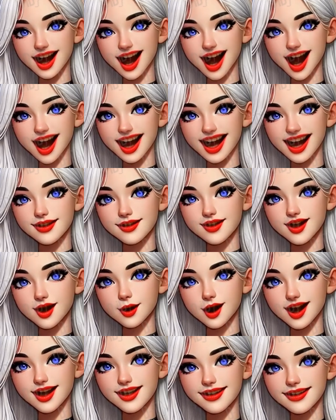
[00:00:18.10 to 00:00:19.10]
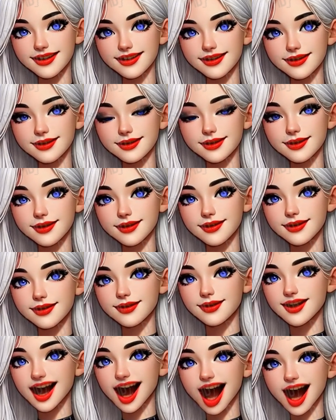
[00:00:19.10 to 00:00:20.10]
Hi everyone.
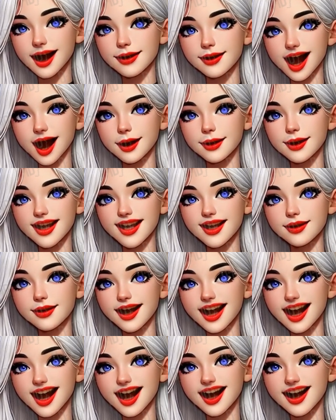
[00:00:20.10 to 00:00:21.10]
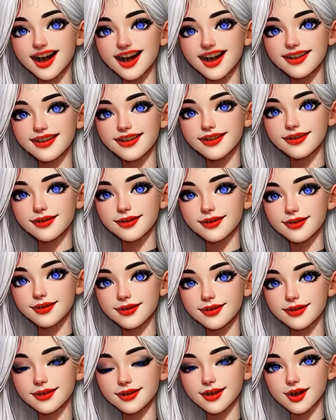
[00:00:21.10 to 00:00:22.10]
I'm happy to be here.
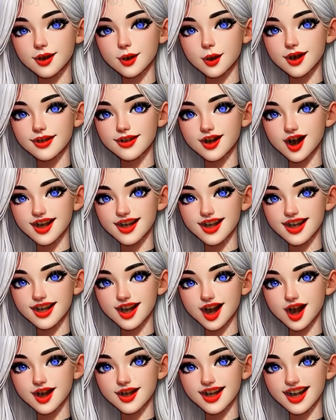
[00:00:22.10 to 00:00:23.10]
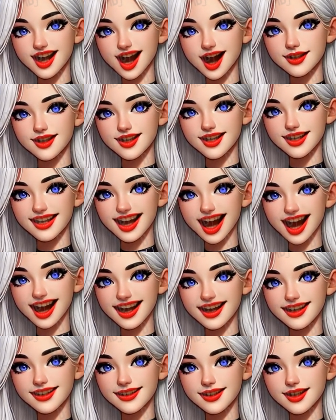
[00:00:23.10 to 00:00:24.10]
We've got a lot to cover
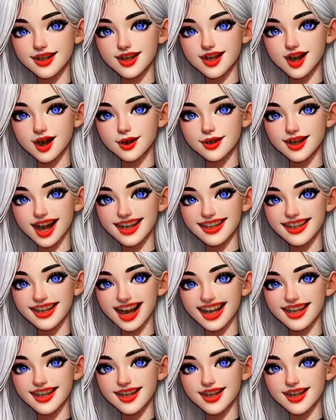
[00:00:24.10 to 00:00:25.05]
today, so let's get